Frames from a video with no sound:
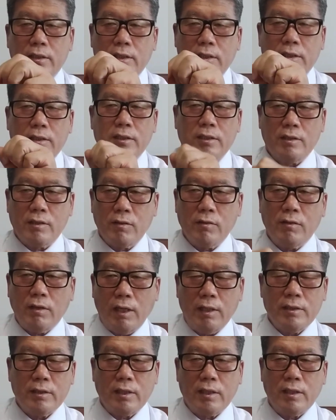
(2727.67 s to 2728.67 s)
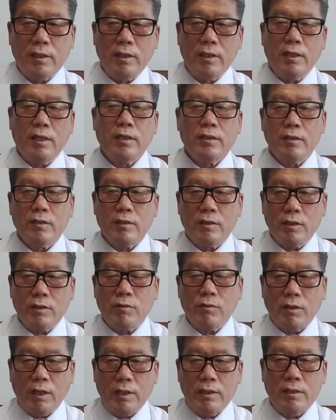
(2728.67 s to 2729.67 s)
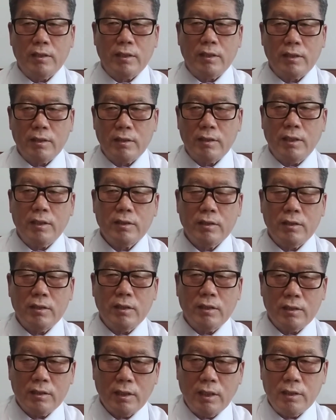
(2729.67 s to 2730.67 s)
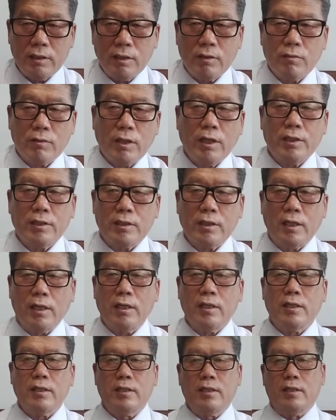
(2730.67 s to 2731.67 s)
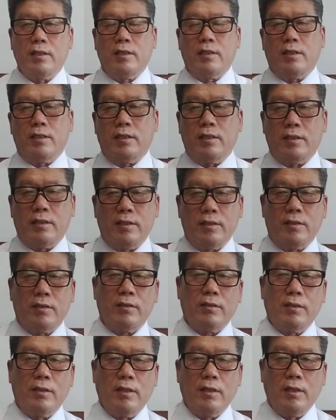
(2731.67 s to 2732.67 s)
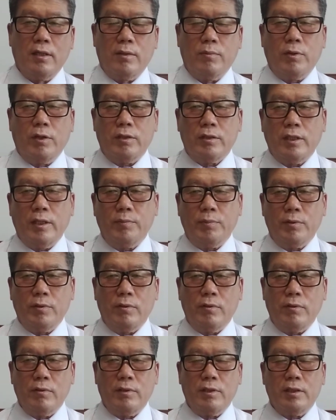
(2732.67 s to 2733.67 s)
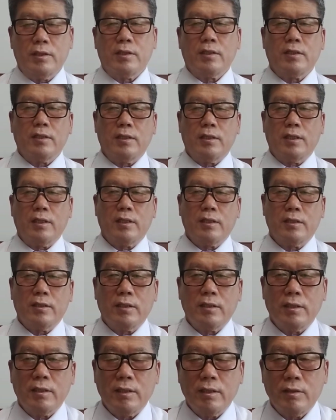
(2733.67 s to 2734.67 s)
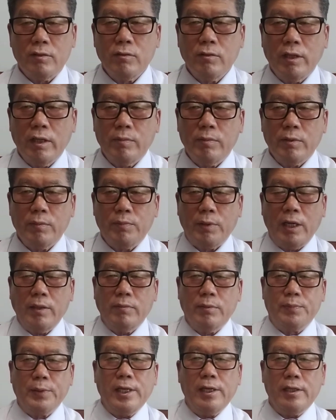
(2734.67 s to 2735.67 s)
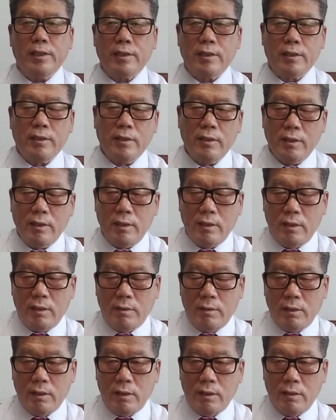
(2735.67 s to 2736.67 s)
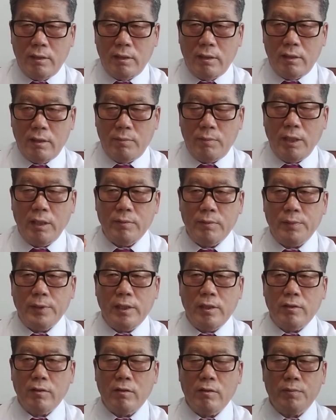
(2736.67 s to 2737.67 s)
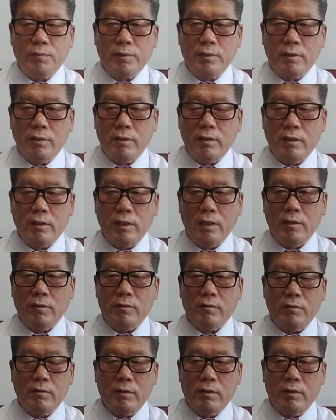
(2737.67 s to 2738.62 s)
securitizer and liquidate and change into cash. This, for example, is the you have 5 billion, 5 billion of the now